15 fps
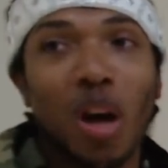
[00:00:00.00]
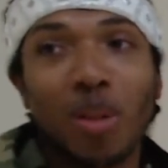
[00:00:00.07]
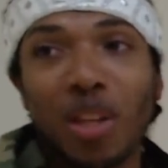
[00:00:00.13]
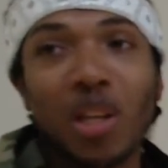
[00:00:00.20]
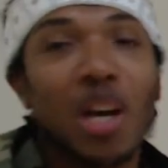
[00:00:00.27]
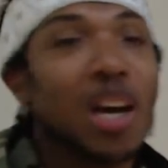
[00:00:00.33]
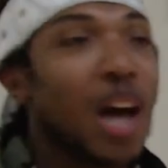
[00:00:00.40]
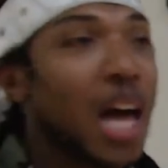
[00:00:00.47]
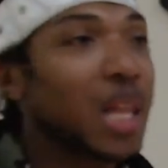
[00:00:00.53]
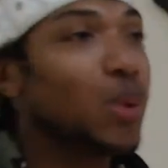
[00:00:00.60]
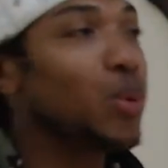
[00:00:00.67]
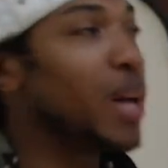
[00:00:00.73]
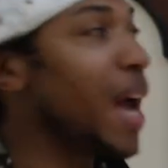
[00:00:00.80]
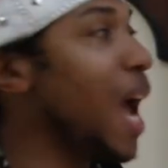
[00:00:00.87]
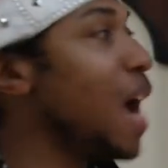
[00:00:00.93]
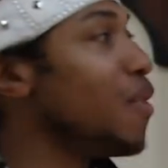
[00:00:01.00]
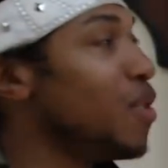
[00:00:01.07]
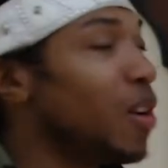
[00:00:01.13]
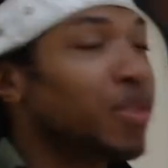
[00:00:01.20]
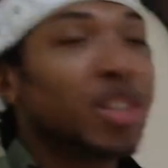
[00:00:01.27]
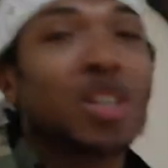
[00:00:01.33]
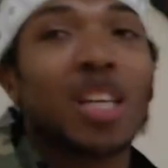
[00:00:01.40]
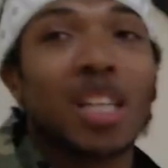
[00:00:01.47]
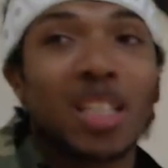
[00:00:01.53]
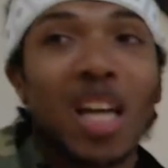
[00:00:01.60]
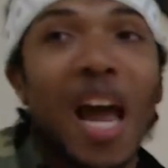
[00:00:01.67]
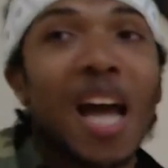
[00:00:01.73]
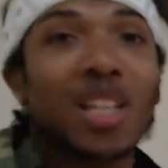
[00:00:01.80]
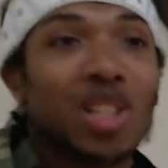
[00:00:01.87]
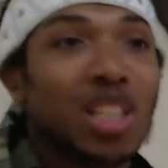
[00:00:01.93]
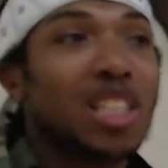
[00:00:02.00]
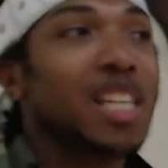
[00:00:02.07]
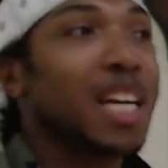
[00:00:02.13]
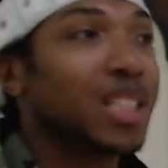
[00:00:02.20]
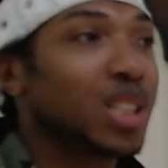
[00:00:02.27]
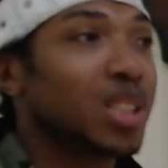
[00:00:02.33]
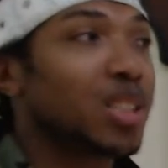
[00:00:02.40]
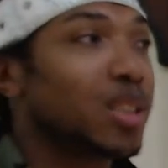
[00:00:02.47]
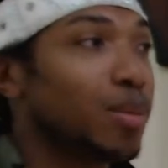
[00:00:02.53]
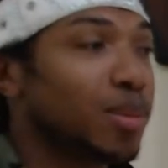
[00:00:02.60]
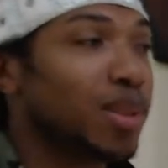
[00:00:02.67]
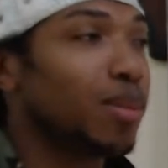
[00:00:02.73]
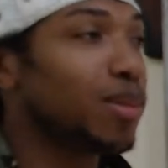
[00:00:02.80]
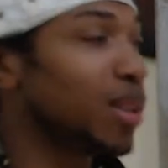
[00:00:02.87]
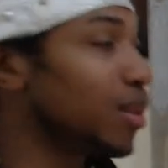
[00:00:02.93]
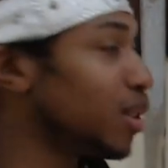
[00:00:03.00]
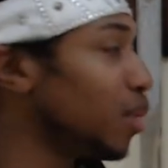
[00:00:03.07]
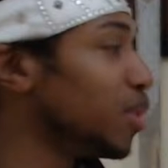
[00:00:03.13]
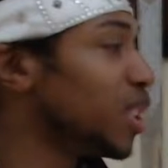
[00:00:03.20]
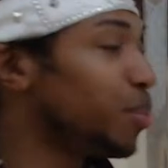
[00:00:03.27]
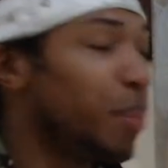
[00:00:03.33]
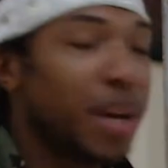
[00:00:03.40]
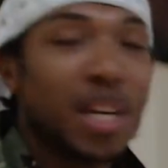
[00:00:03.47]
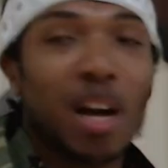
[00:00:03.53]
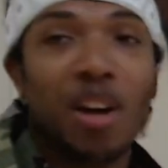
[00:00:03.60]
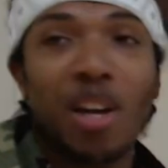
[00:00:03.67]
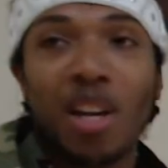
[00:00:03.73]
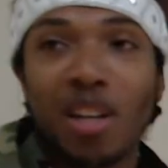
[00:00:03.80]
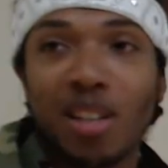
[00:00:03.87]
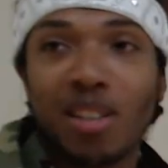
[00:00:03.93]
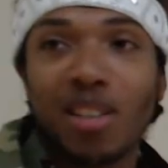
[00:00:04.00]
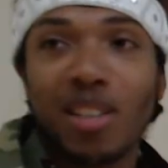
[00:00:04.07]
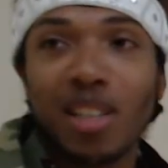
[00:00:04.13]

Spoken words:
I think we have enough to actually get to spin out here.